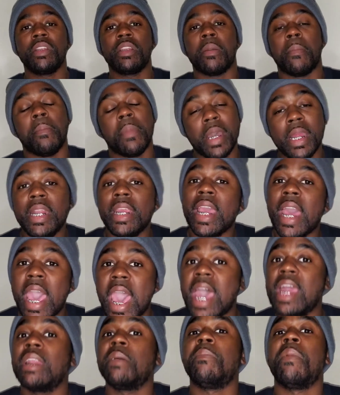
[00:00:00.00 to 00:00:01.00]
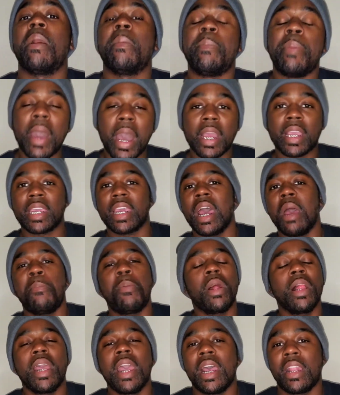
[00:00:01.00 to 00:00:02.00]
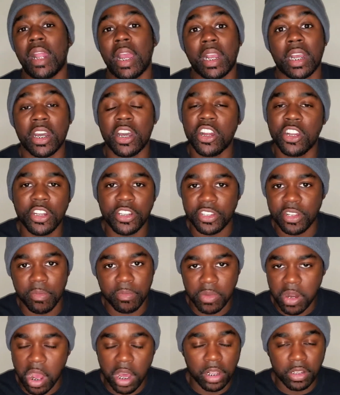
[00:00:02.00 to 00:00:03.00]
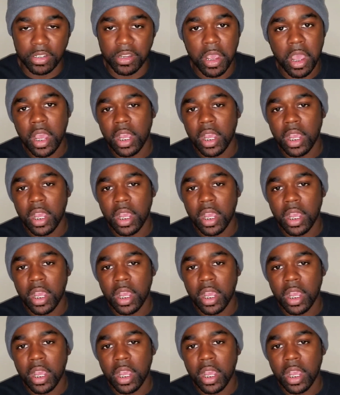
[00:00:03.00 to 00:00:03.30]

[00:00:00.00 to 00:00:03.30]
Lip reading: the money I had in my pocket, I probably had like $100-something.